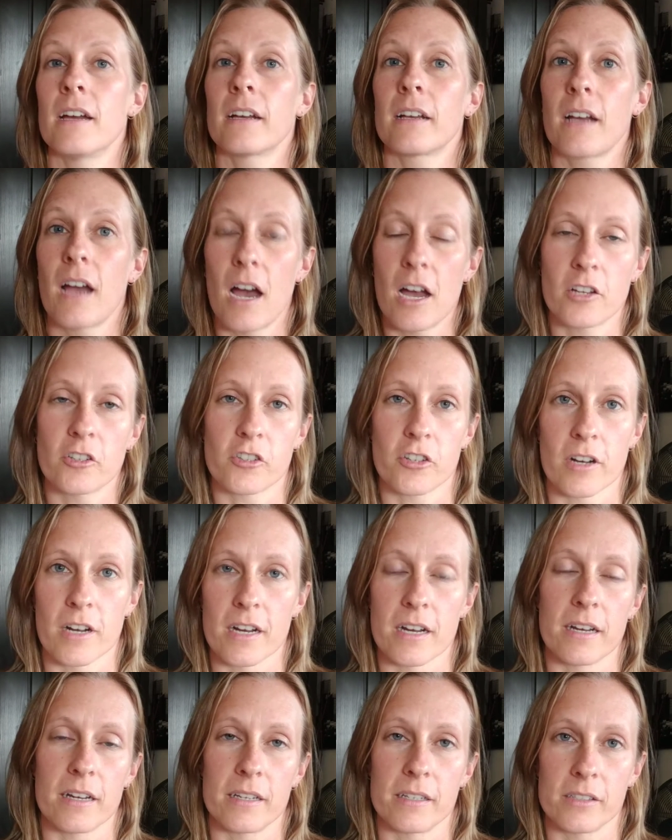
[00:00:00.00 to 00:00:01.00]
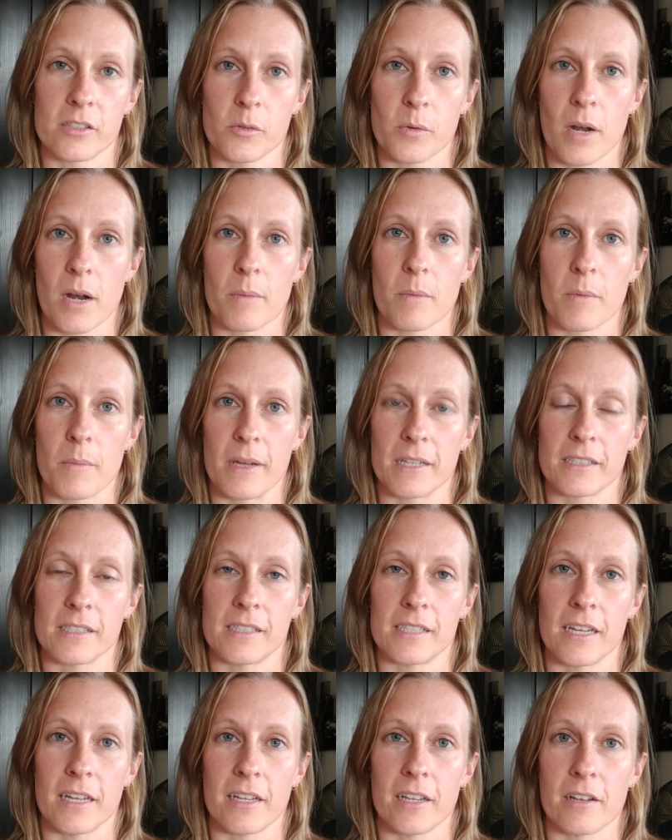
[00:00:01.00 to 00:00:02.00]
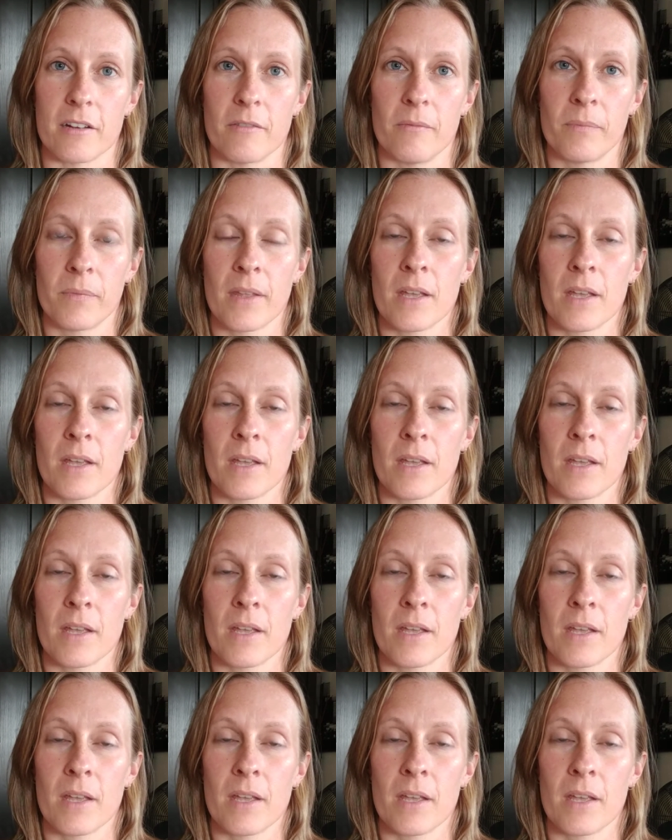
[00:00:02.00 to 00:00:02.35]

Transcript: contrary to what I'm about to tell you.